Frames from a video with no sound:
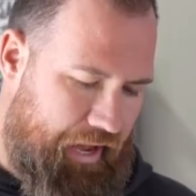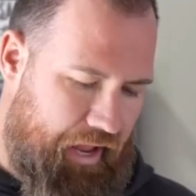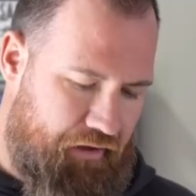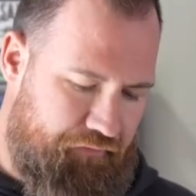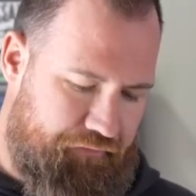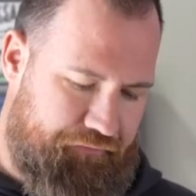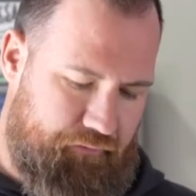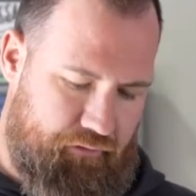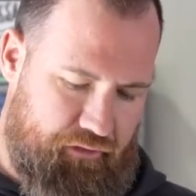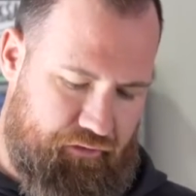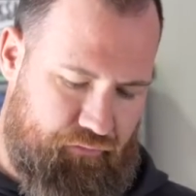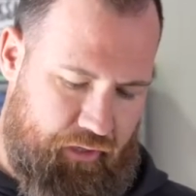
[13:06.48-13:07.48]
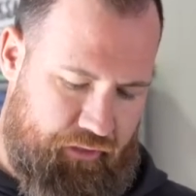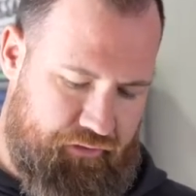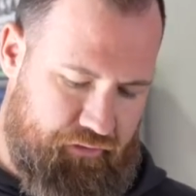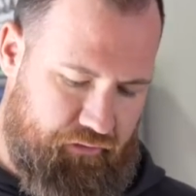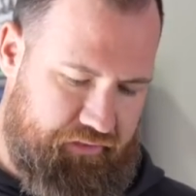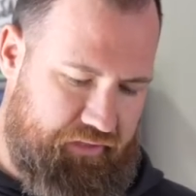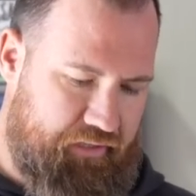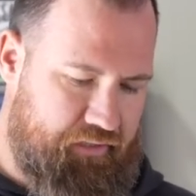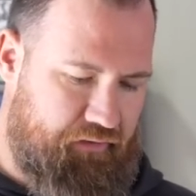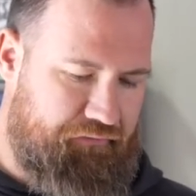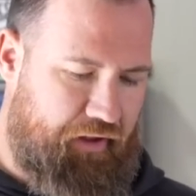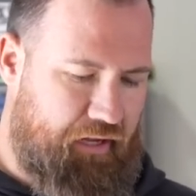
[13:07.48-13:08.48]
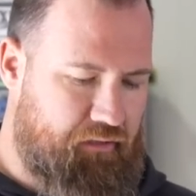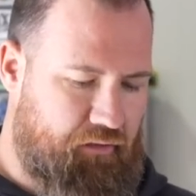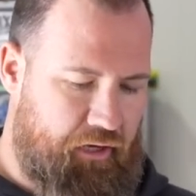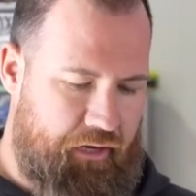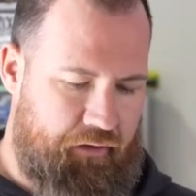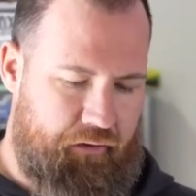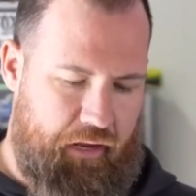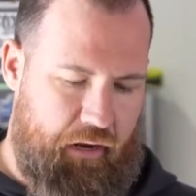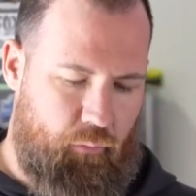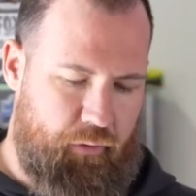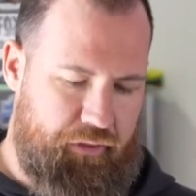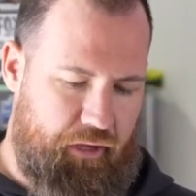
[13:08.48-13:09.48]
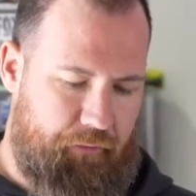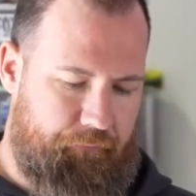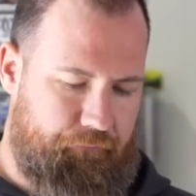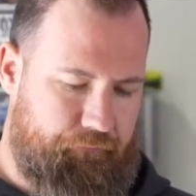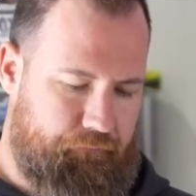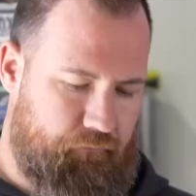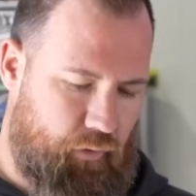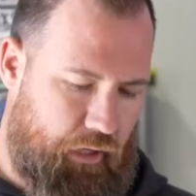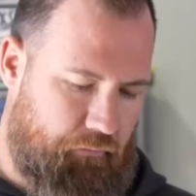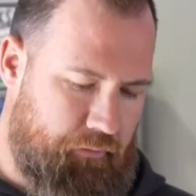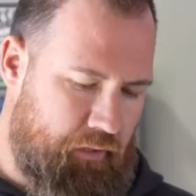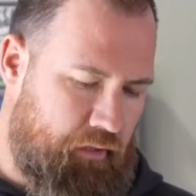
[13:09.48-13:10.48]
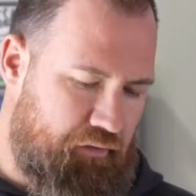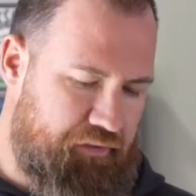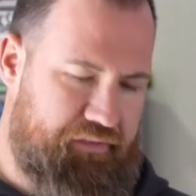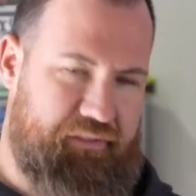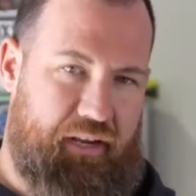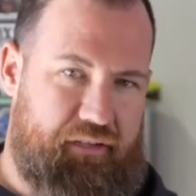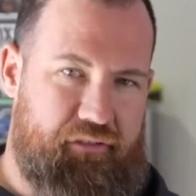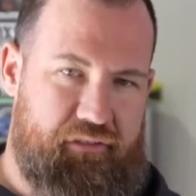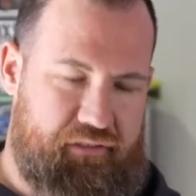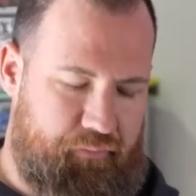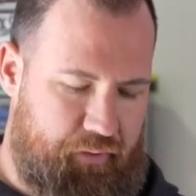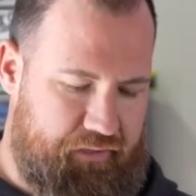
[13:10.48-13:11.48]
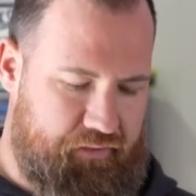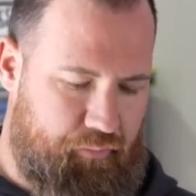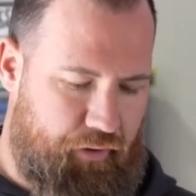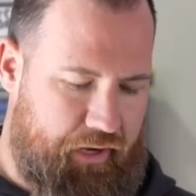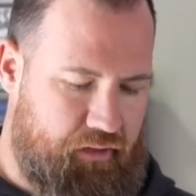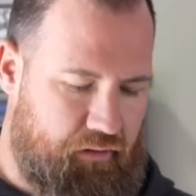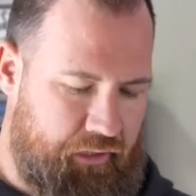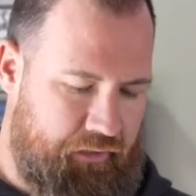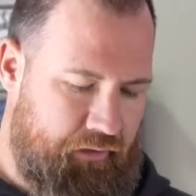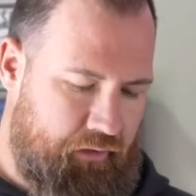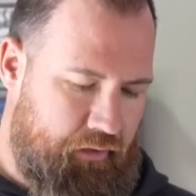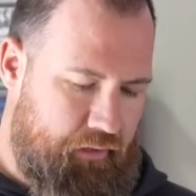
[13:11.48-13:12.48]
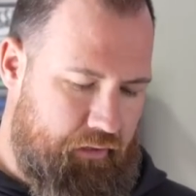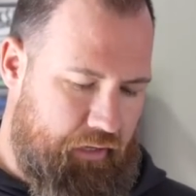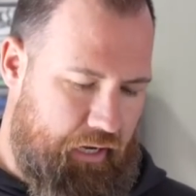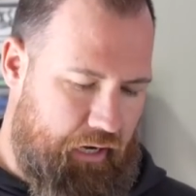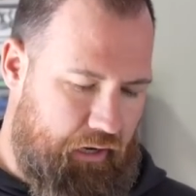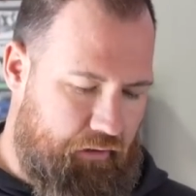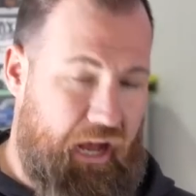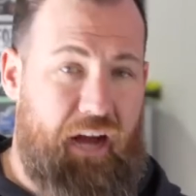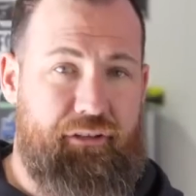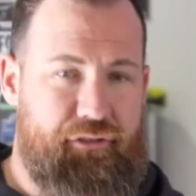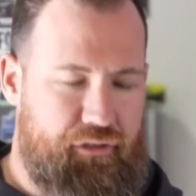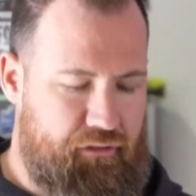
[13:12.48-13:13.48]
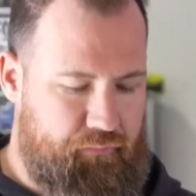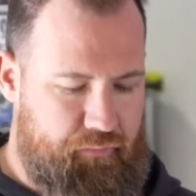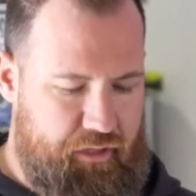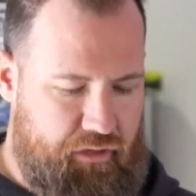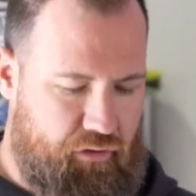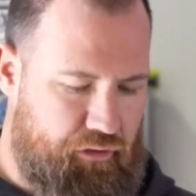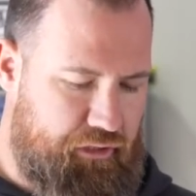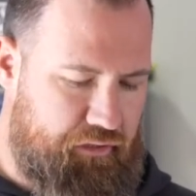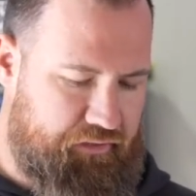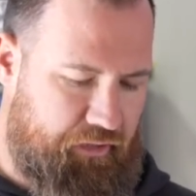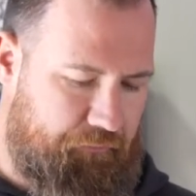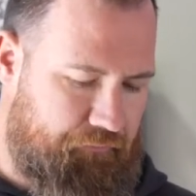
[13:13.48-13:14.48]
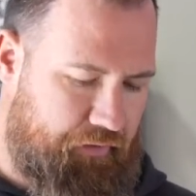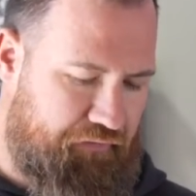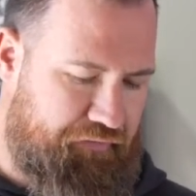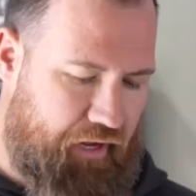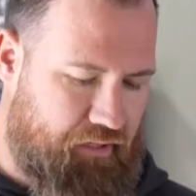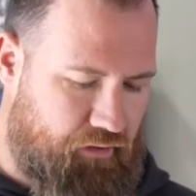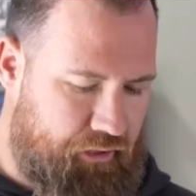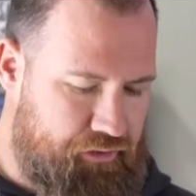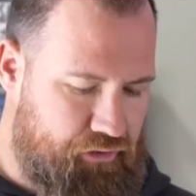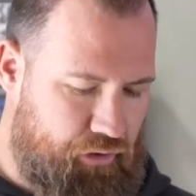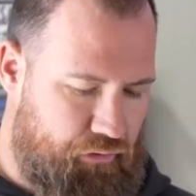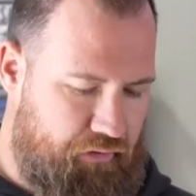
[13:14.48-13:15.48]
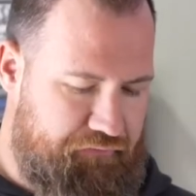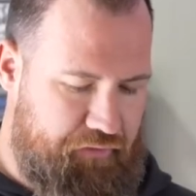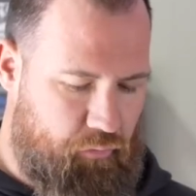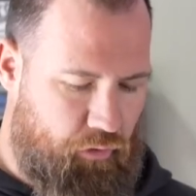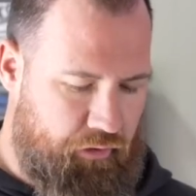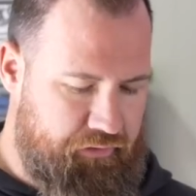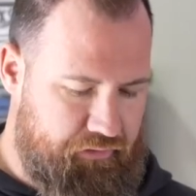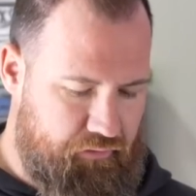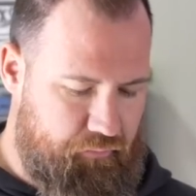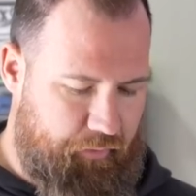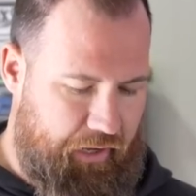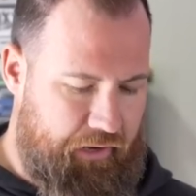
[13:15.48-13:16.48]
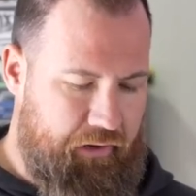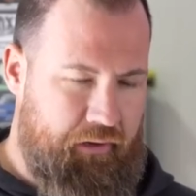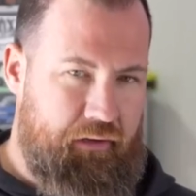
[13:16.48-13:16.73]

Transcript: have just run a short section of vac line with a, well, this is actually just a piece of brake line, hard tube. You could use a vac line joiner if you wanted to, but